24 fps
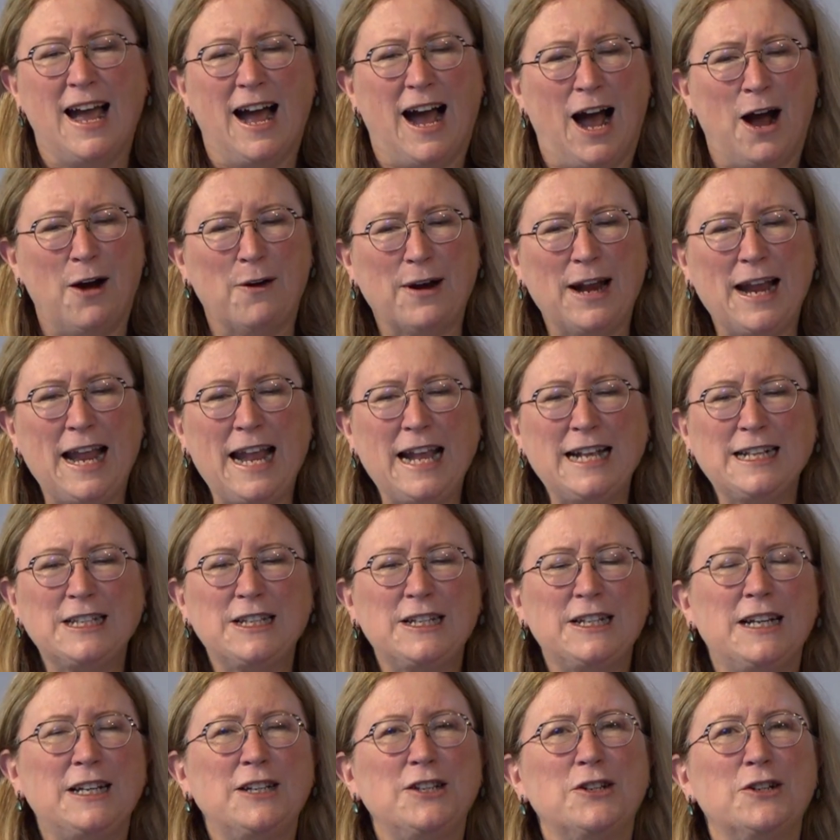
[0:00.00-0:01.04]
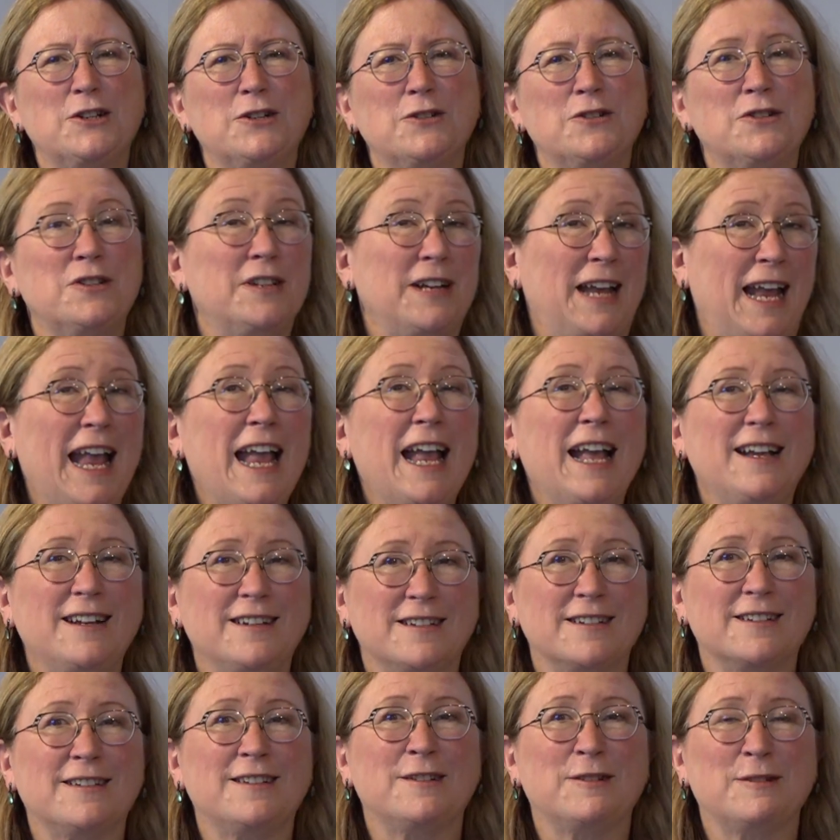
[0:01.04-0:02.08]
Our ancestors
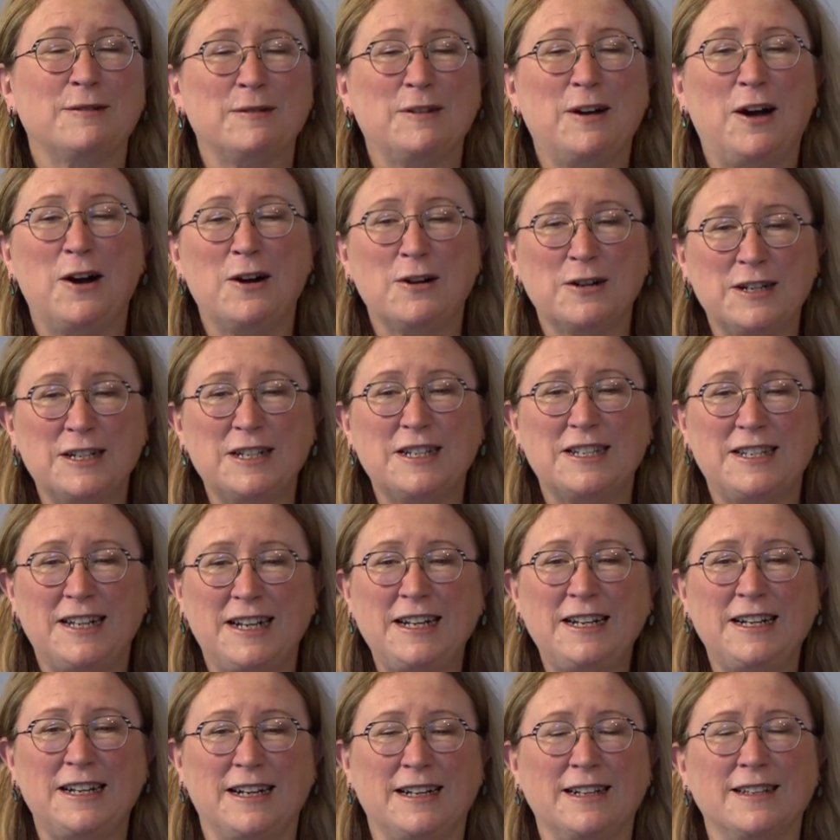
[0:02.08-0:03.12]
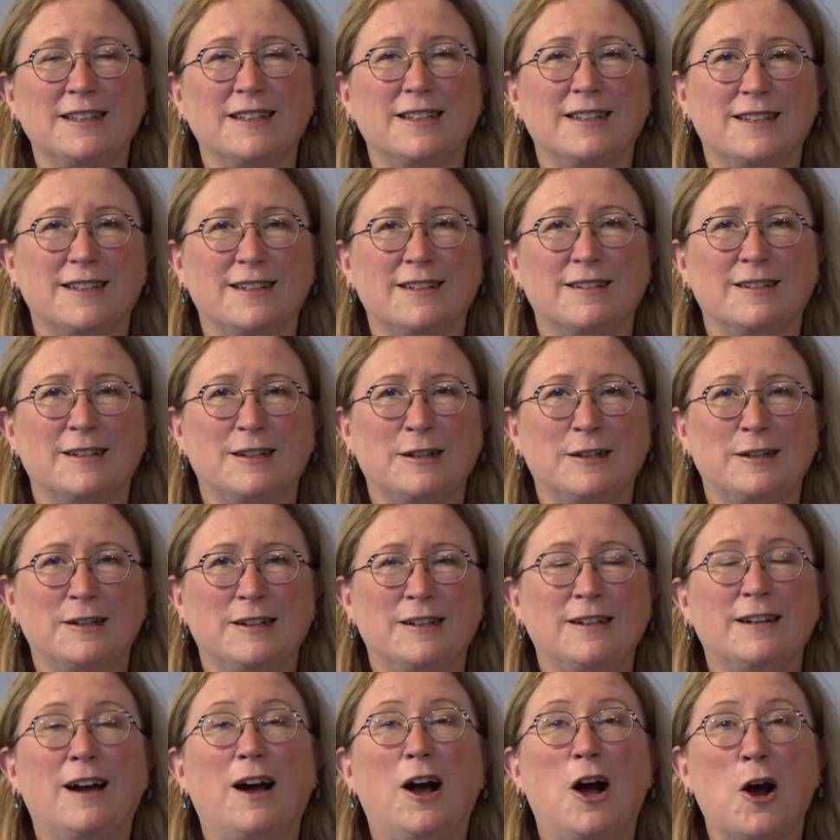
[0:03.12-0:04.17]
and our descendants
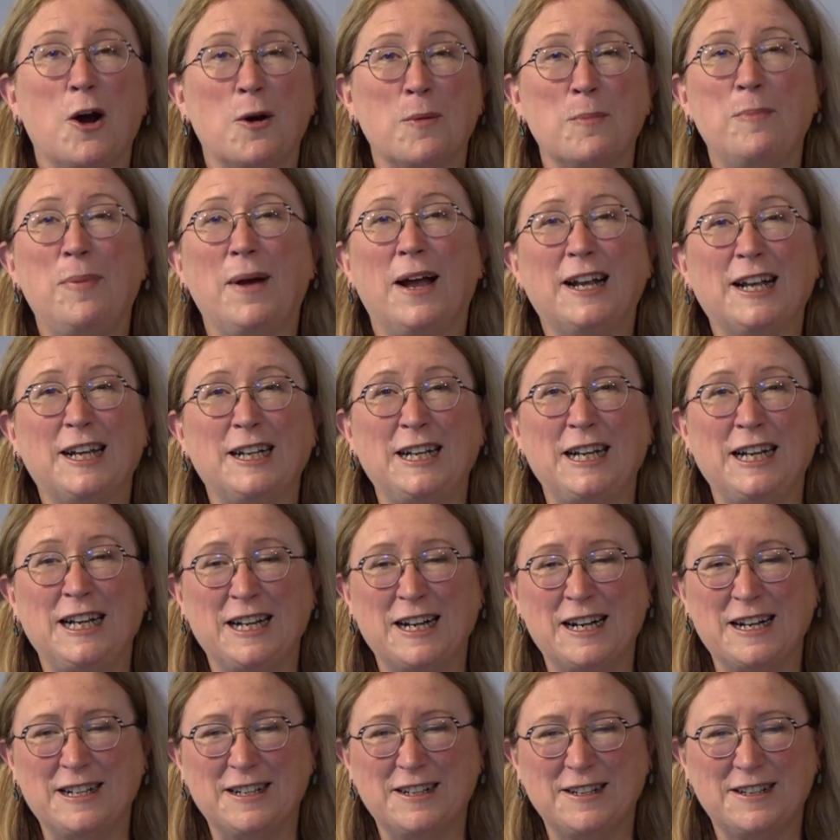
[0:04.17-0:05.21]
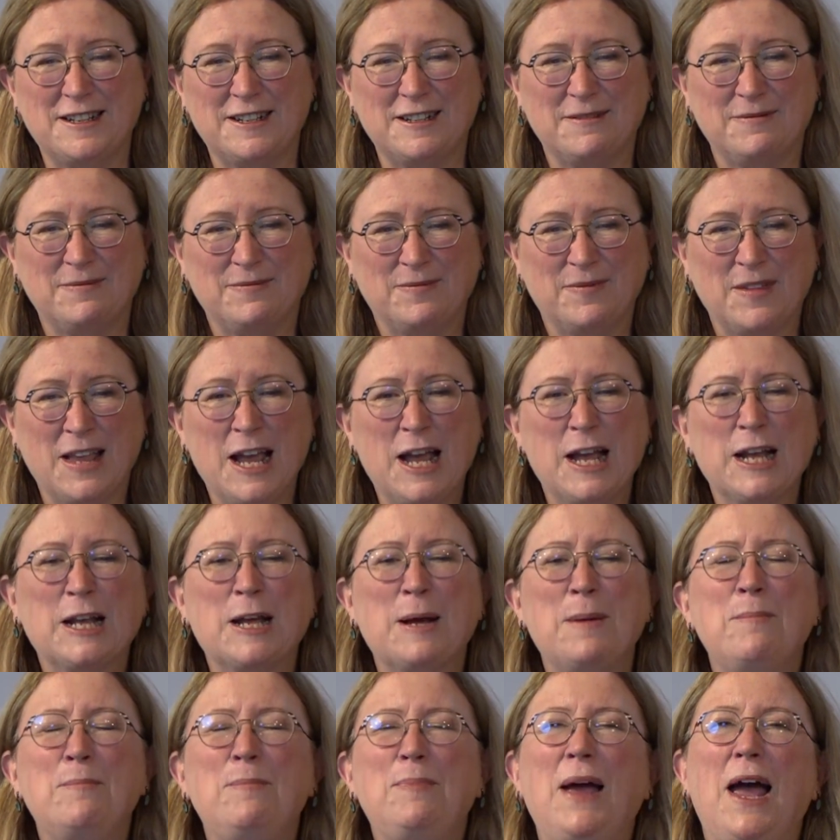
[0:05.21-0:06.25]
are beckoning us,
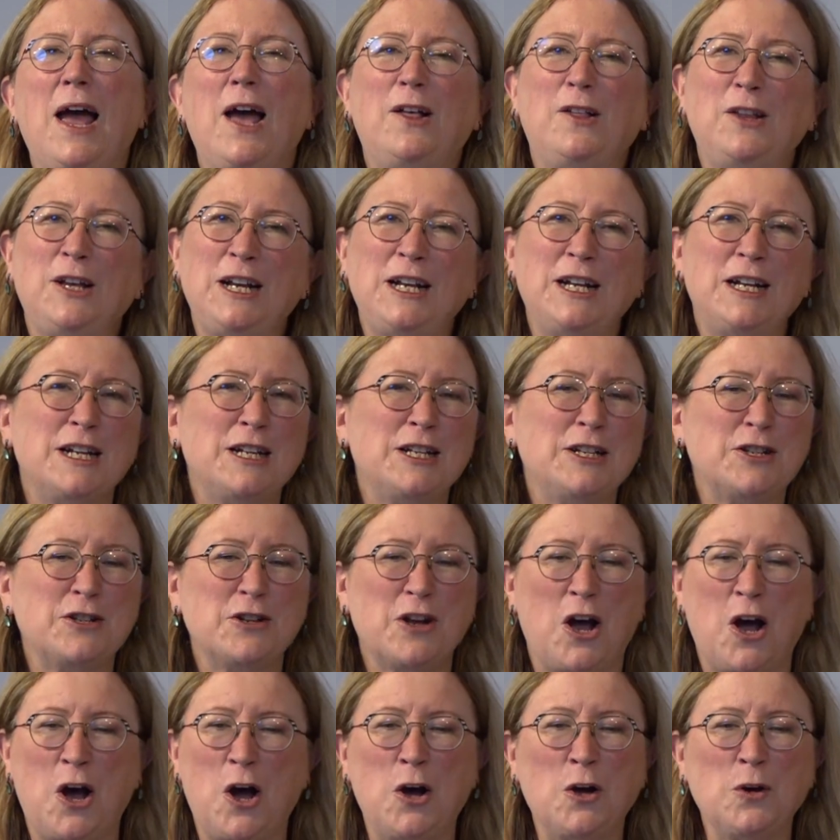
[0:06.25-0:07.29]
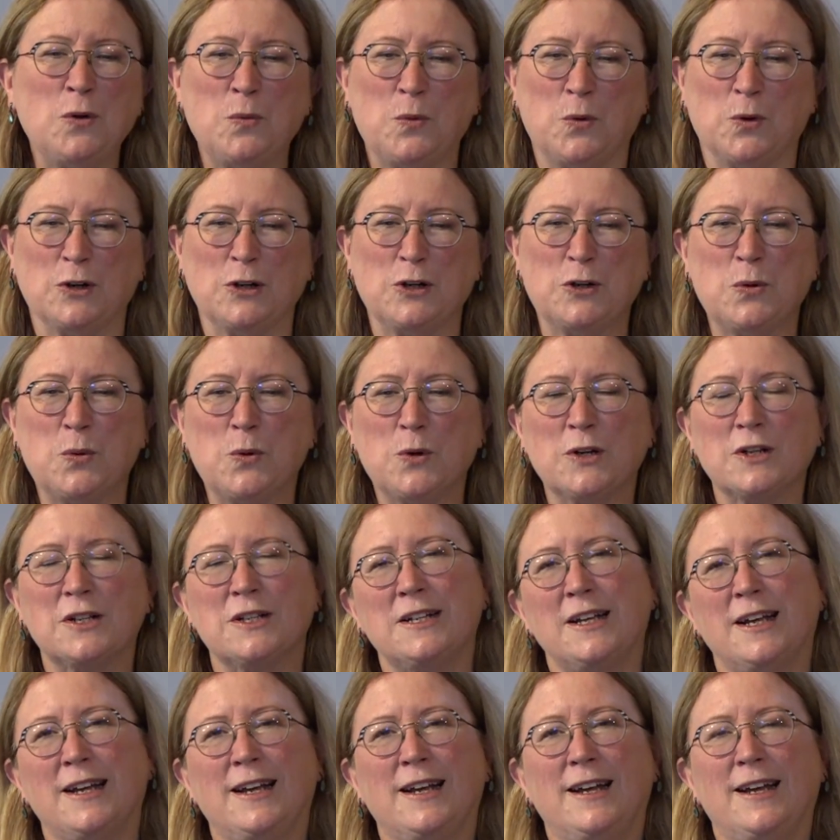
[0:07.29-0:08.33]
compelling us onward towards
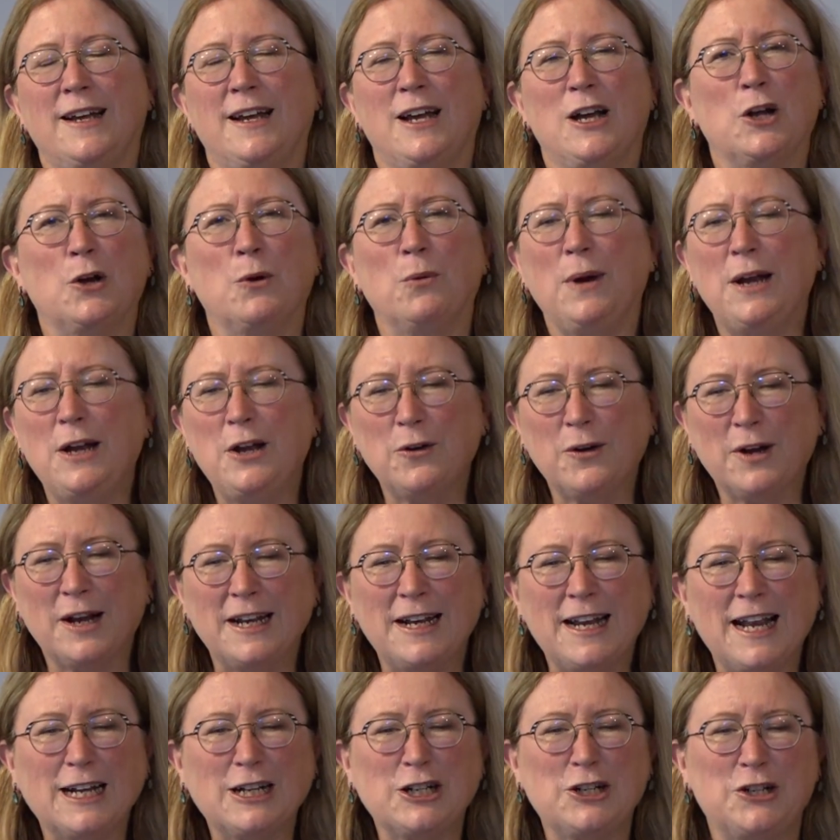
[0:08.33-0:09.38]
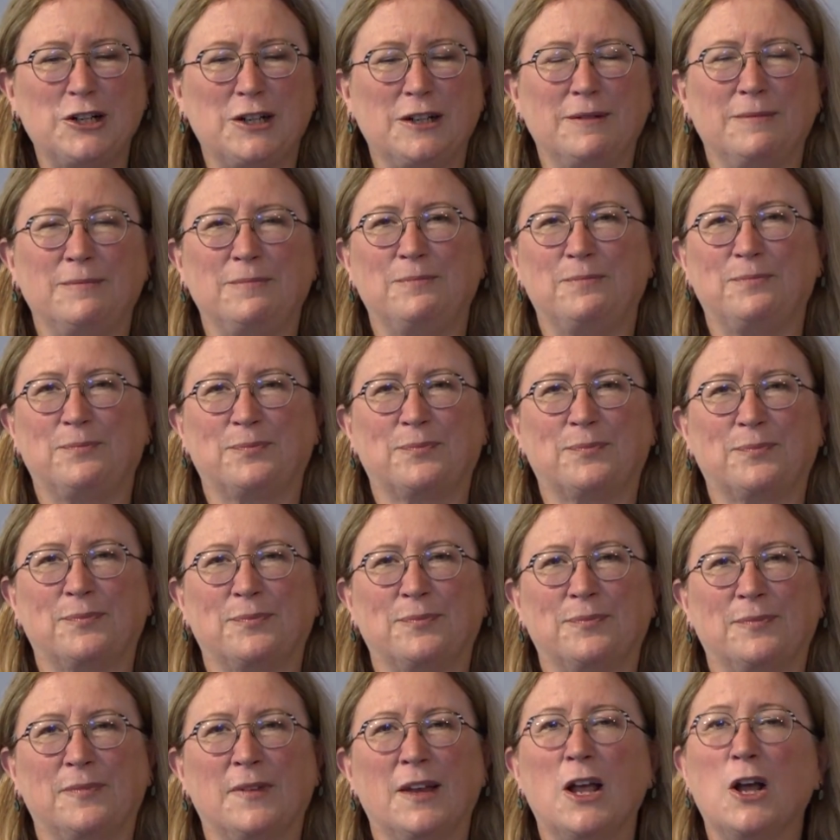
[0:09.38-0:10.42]
greater connection,
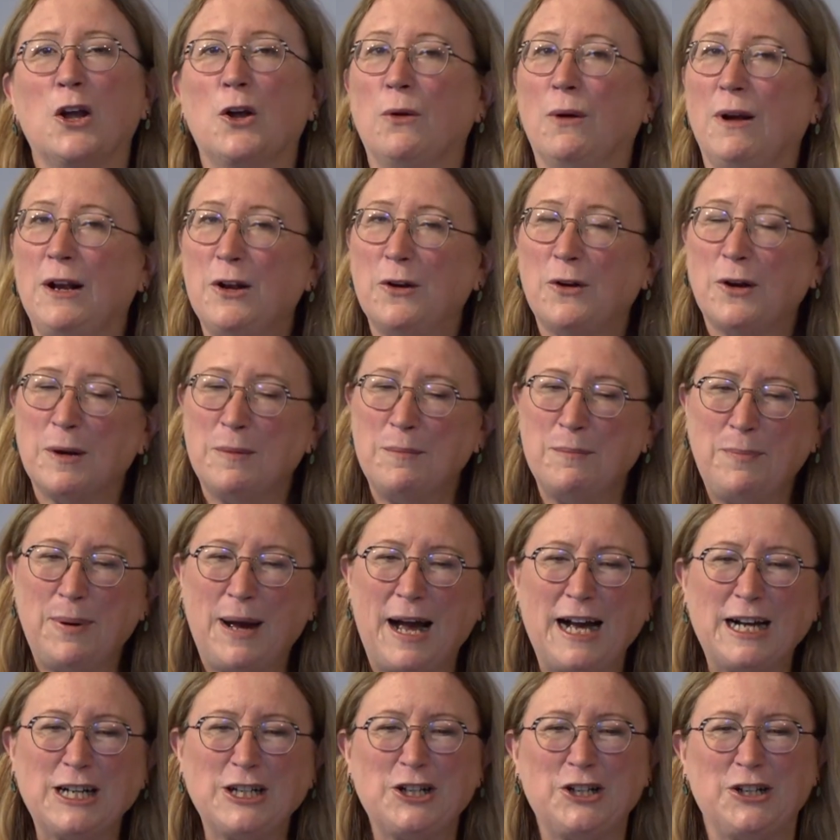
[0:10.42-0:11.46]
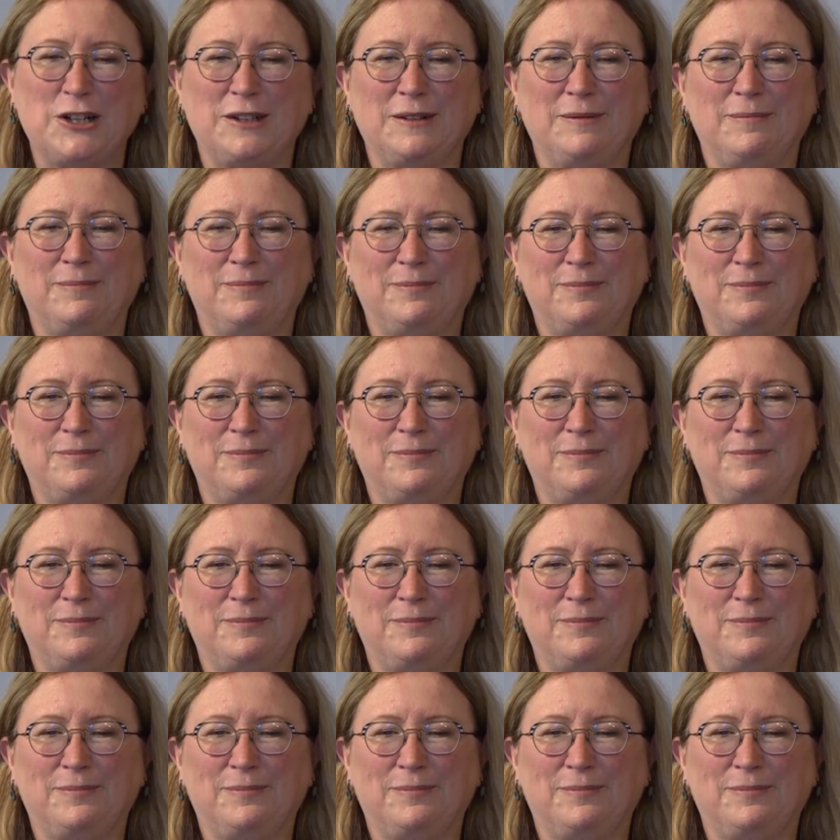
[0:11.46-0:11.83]
greater compassion,